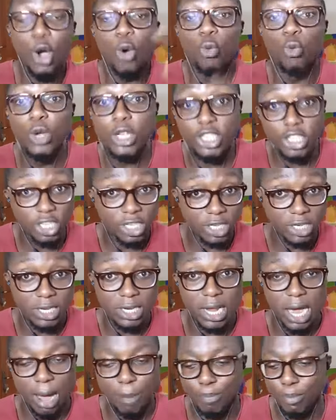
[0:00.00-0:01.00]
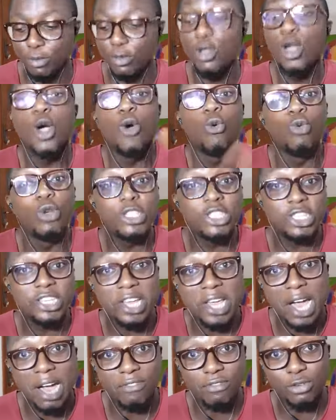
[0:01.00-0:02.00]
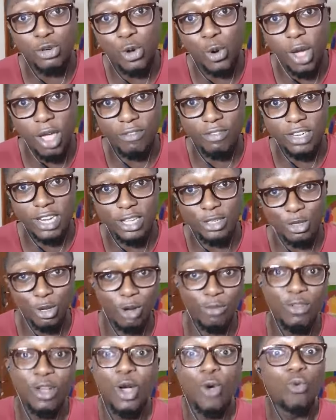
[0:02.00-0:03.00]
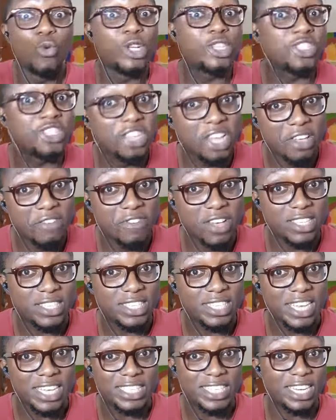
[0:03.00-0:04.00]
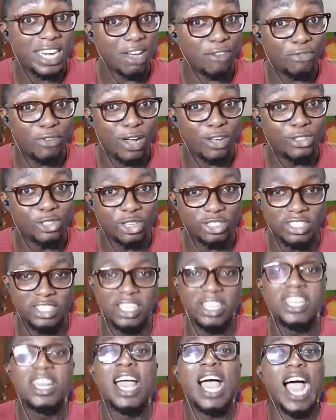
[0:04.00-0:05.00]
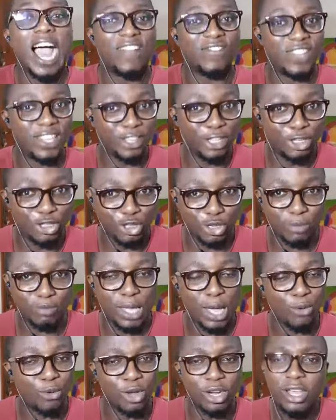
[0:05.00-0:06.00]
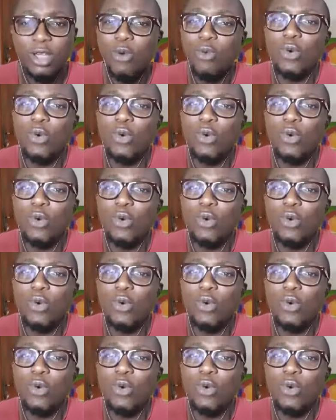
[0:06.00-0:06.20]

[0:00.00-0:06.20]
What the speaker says: which didn't happen, which they have no evidence of, which they investigated and found nothing, and then they dropped that one.